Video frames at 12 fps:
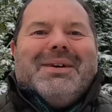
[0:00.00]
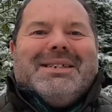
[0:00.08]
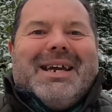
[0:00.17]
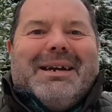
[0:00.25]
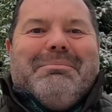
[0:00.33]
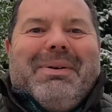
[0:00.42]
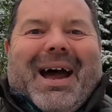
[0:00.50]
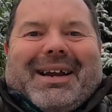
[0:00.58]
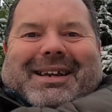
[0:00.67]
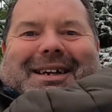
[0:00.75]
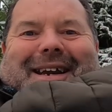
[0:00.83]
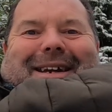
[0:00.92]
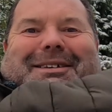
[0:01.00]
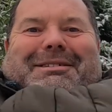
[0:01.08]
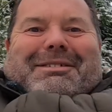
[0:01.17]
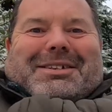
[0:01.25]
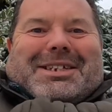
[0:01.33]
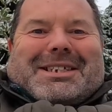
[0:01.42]
his head back, he'd
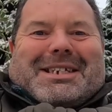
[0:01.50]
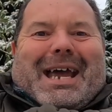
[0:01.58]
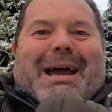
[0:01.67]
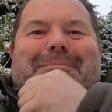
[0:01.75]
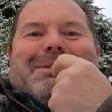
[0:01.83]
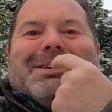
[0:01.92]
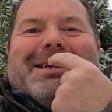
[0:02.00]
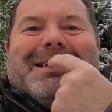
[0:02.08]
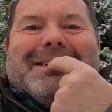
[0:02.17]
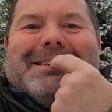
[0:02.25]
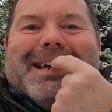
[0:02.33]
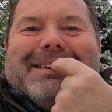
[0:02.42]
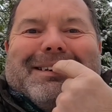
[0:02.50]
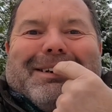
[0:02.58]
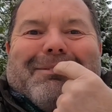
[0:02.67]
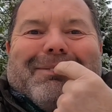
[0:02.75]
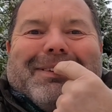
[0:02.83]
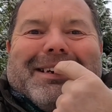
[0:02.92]
cross his arms, and he only had a
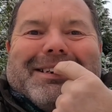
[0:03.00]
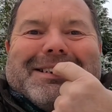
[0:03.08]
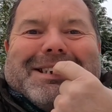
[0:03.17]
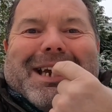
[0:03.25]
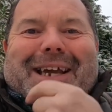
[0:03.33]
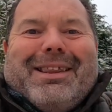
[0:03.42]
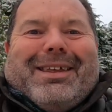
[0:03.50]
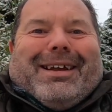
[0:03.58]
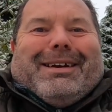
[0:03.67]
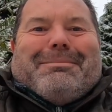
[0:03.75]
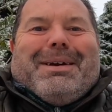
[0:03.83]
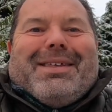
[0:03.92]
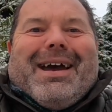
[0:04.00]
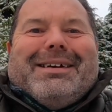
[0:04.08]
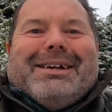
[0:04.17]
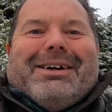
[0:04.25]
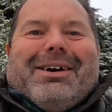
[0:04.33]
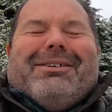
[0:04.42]
couple of little teeth, and he'd be there and
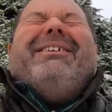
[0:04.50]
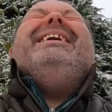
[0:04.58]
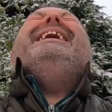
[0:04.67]
he'd go